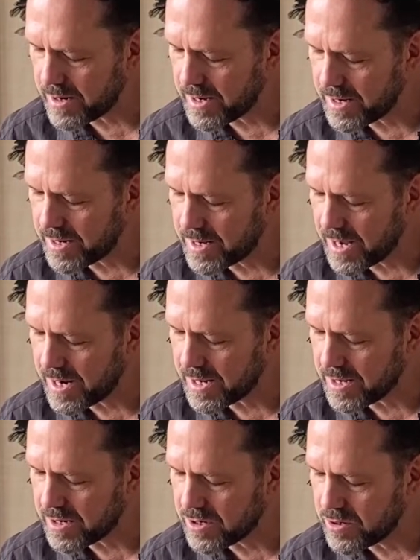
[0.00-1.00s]
in getting
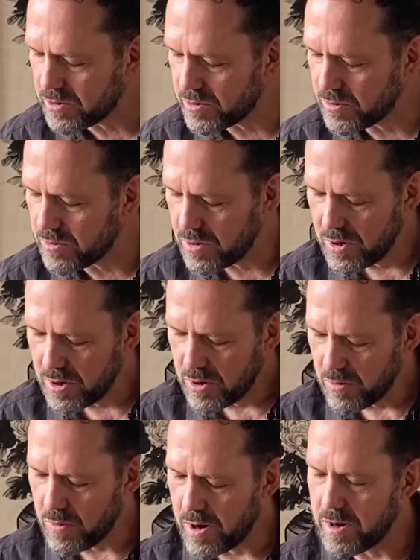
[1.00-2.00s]
it to
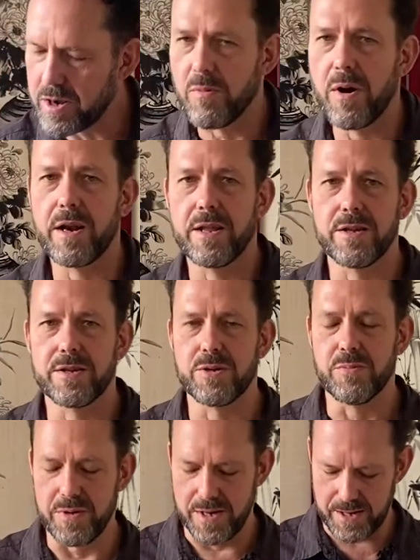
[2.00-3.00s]
where he wanted it to
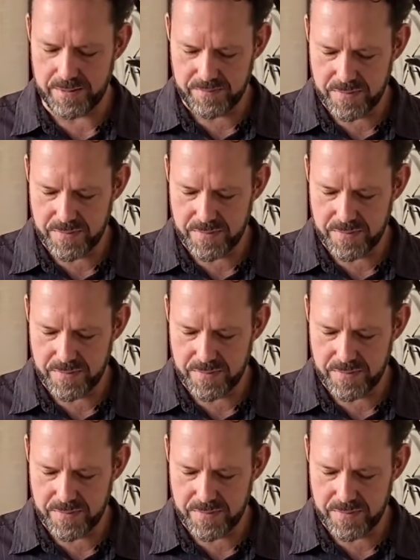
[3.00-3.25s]
be.